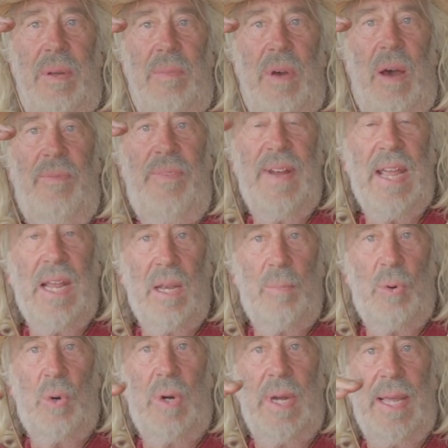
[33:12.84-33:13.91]

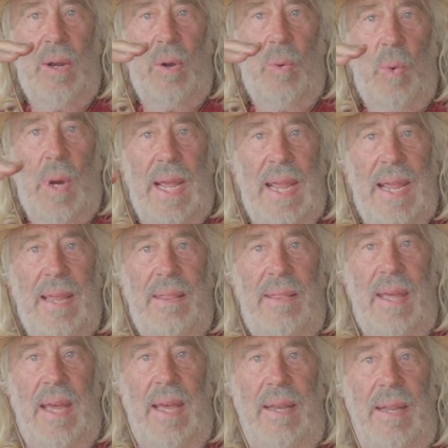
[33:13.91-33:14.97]
available in a way
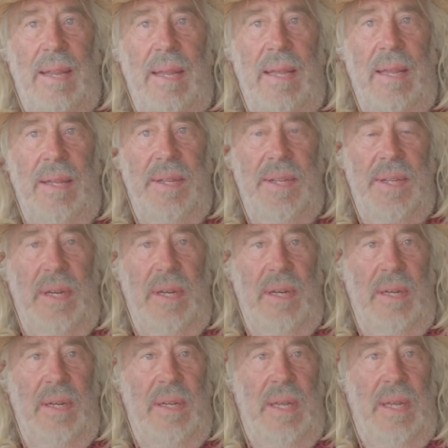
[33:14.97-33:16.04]
that is
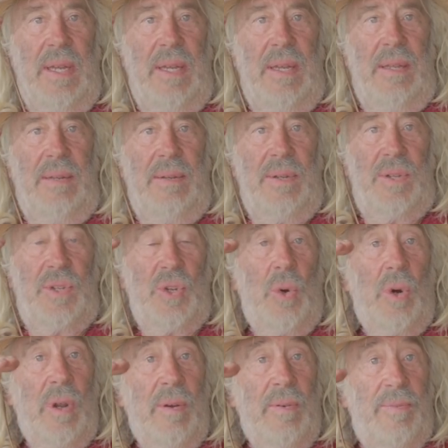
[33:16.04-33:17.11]

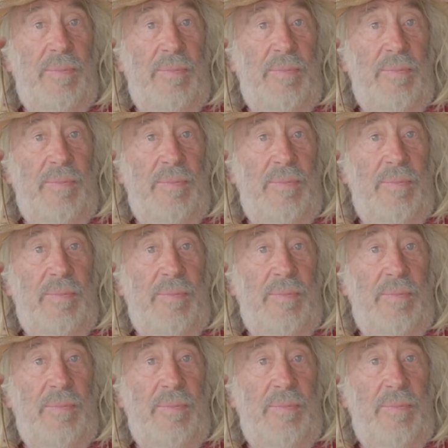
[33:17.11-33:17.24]
sort of